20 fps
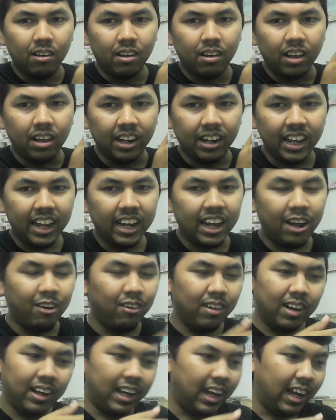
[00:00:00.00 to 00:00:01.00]
And then
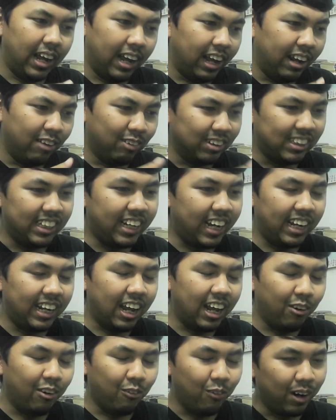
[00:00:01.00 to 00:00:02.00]
I and once again
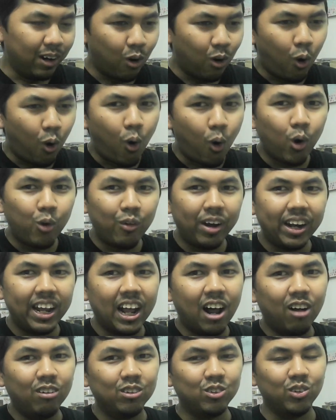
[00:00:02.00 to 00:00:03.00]
I went all the way
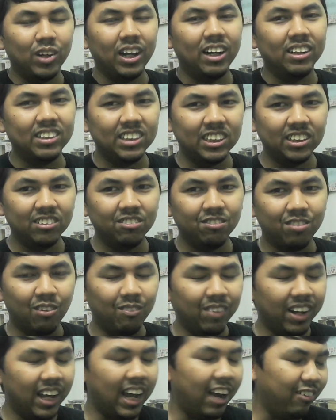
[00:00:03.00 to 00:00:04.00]
down to L G. From
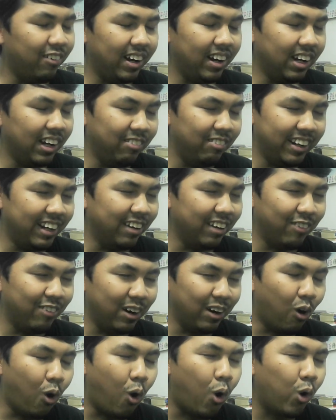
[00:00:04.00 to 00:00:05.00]
there I went
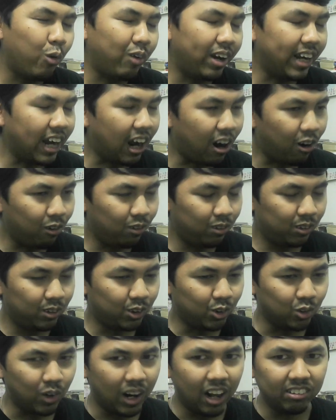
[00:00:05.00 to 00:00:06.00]
went all the way down
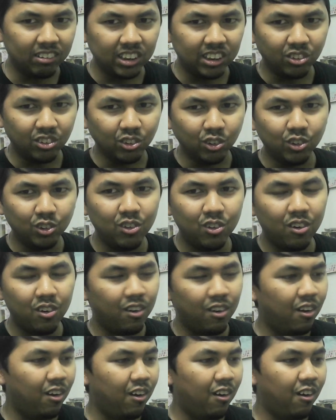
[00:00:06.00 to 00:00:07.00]
to L G two.
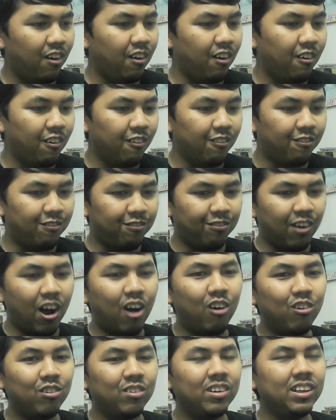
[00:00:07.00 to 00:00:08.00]

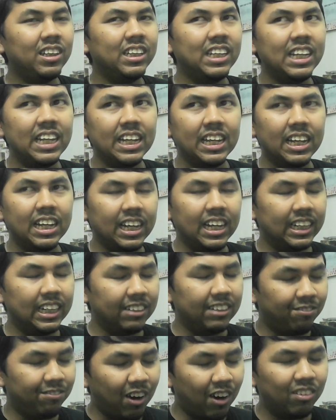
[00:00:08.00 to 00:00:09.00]
Found the
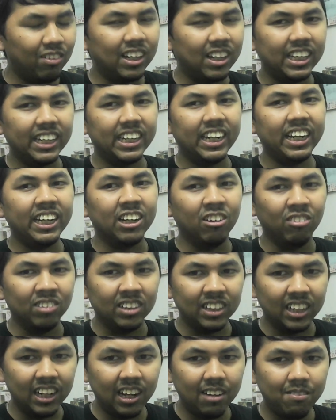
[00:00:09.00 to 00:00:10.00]
found the ticketing
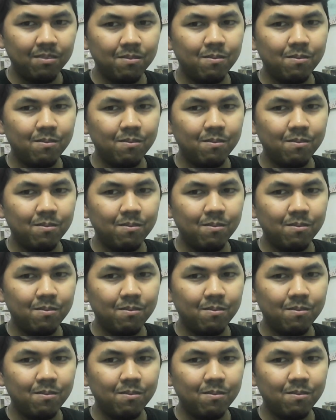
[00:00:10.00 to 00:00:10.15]
counter.